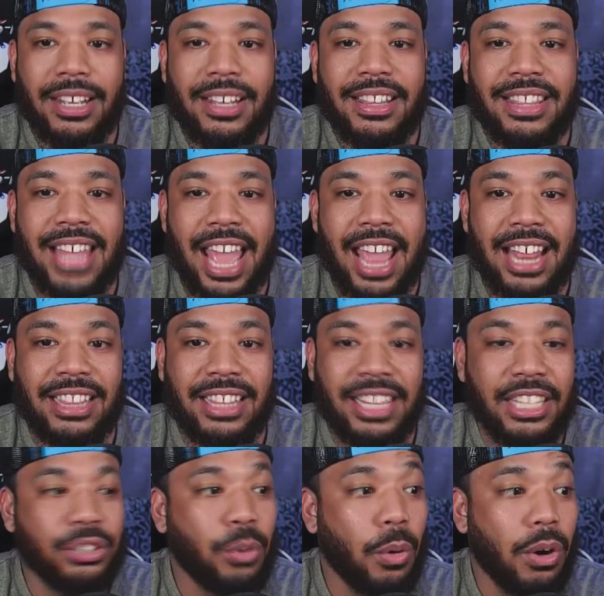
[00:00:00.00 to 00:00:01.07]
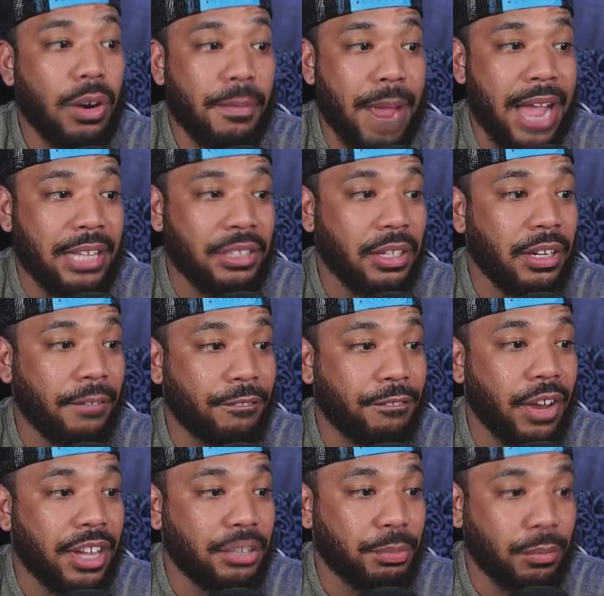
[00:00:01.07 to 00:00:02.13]
that these quarterbacks are going to
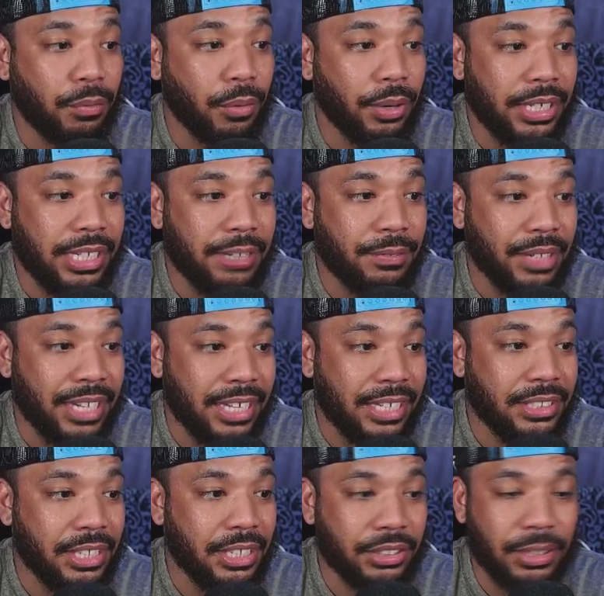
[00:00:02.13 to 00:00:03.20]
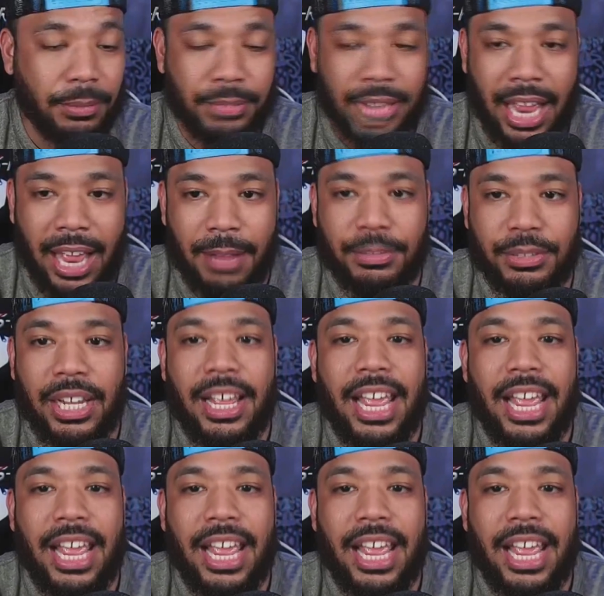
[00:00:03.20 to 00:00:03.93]
flush before he even gets there sometimes.